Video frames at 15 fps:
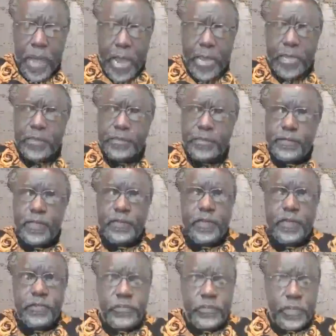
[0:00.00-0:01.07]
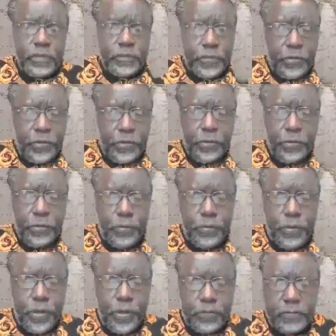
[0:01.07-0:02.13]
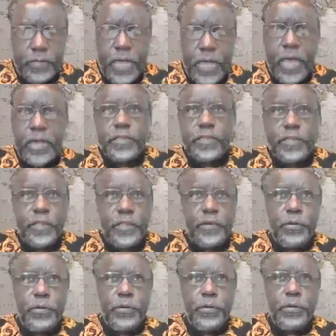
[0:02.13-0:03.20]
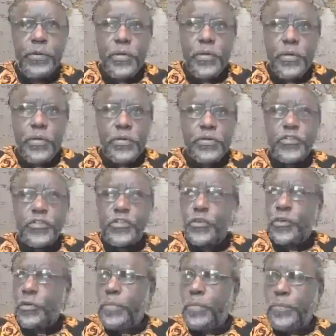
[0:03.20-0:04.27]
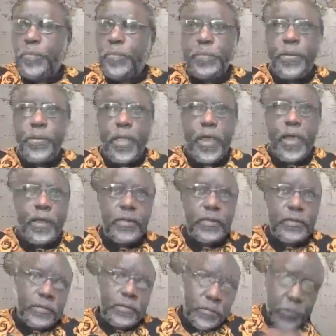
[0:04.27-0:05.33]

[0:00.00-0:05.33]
My suggestion to you is that you should be prepared